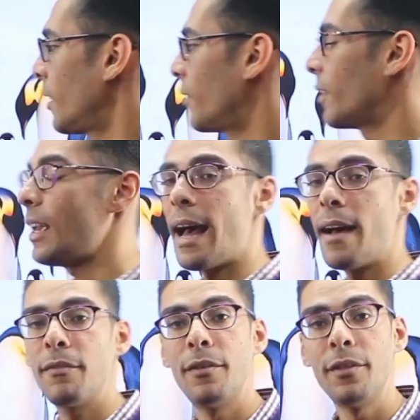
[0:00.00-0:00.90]
They
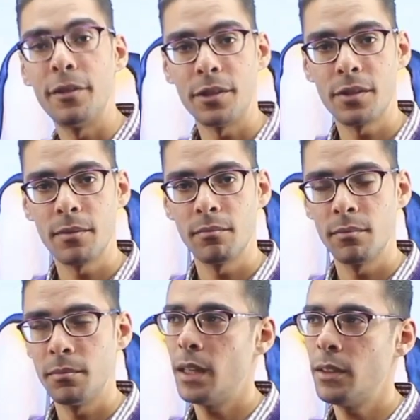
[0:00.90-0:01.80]
have feathers.
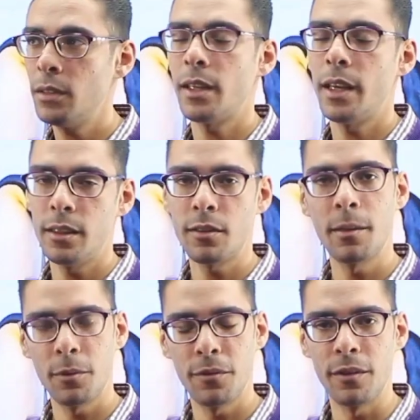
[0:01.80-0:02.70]
but not any
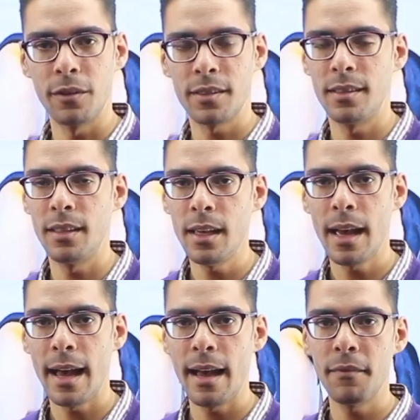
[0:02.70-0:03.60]
type of feathers. They
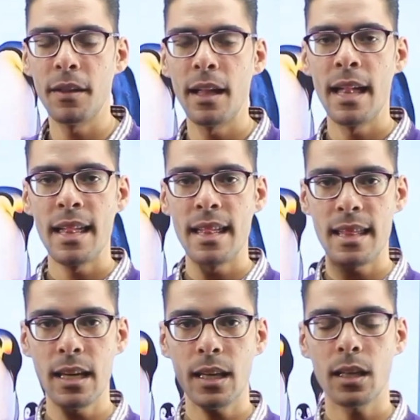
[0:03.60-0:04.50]
have
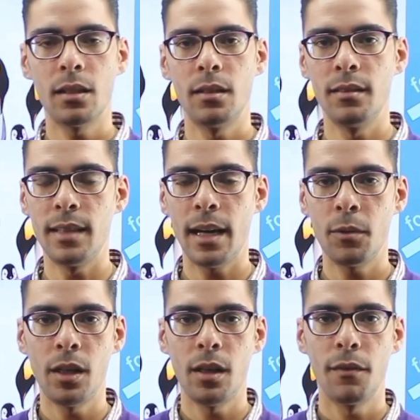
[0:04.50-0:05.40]
thick,
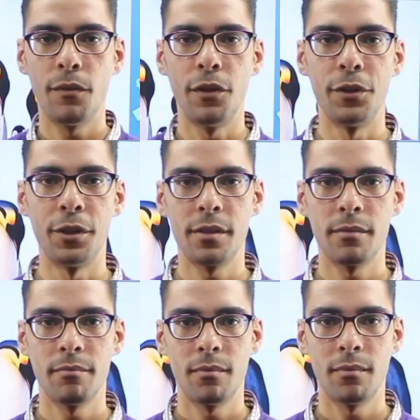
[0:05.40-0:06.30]
downy feathers.
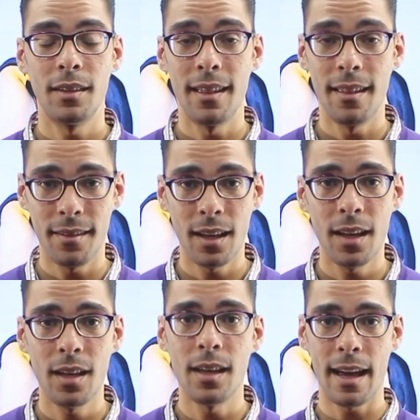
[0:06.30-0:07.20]

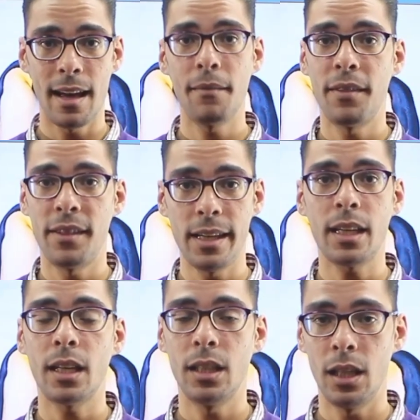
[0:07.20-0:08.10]
They have
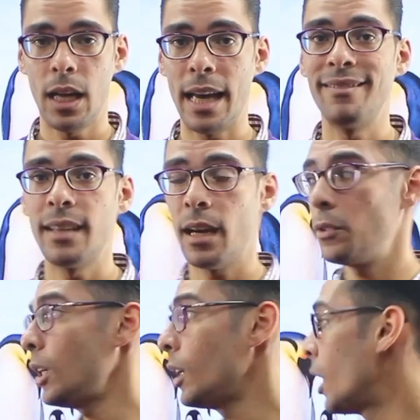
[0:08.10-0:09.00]
thick and
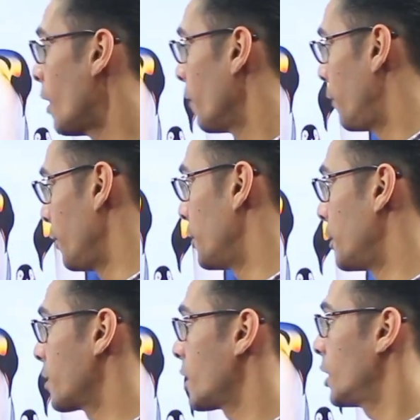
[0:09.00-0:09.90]
downy
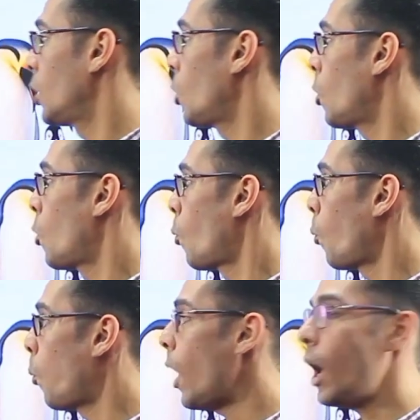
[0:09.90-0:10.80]
feathers.
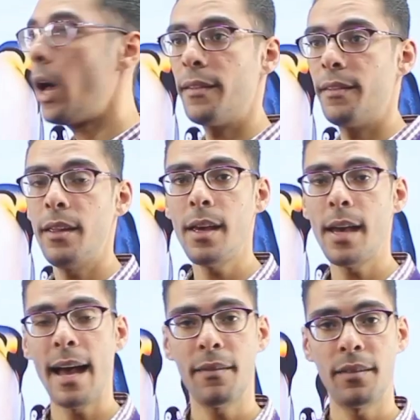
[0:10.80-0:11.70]
Why they
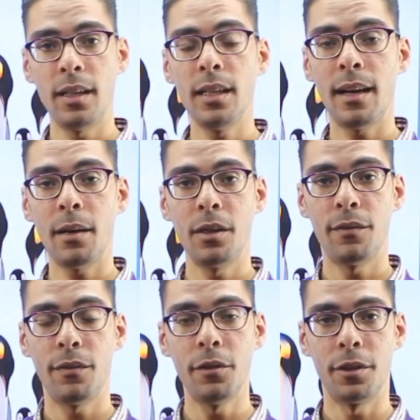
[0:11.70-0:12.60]
have thick, downy
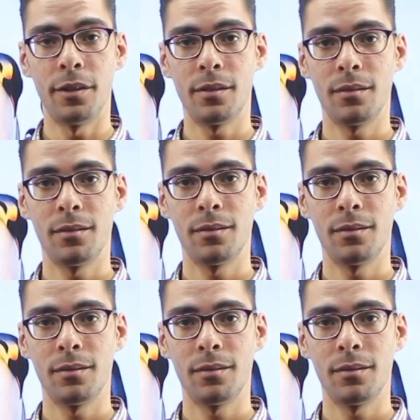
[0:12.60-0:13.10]
feathers?